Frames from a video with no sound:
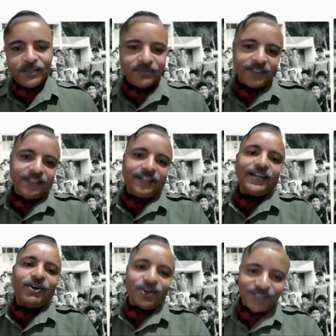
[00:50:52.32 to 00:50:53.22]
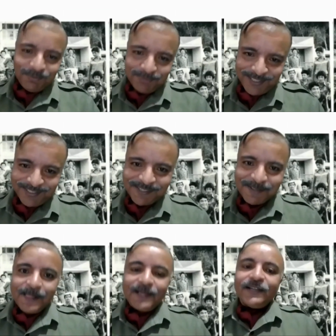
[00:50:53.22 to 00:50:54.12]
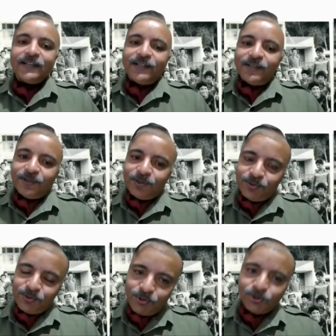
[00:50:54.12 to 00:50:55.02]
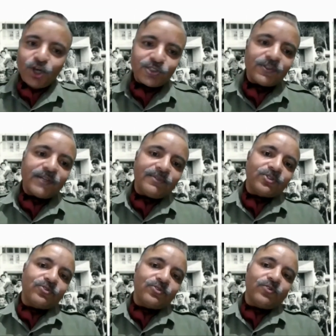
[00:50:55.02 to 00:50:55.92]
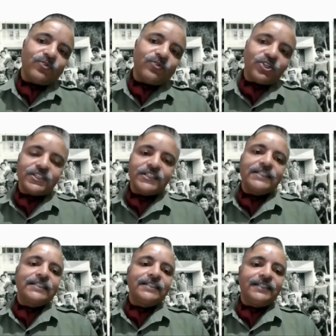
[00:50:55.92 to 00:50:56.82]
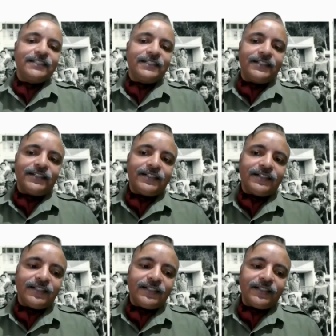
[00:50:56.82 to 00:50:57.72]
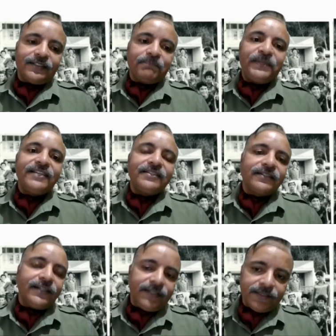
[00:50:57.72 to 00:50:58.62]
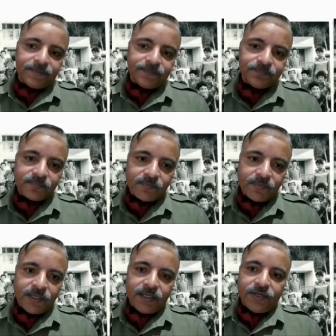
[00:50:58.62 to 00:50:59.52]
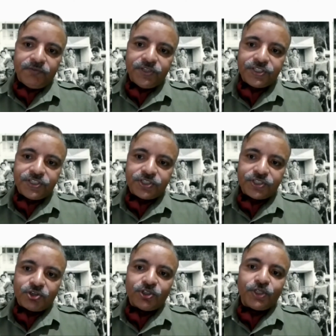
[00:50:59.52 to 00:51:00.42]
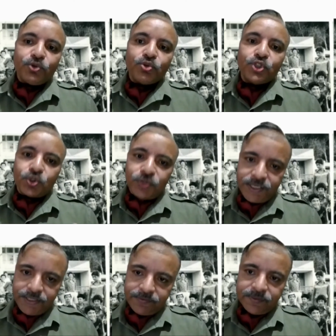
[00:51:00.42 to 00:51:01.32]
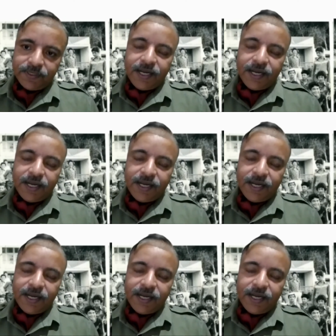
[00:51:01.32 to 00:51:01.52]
got something, India got something. Who lost out the most was the peace in the area, which continues today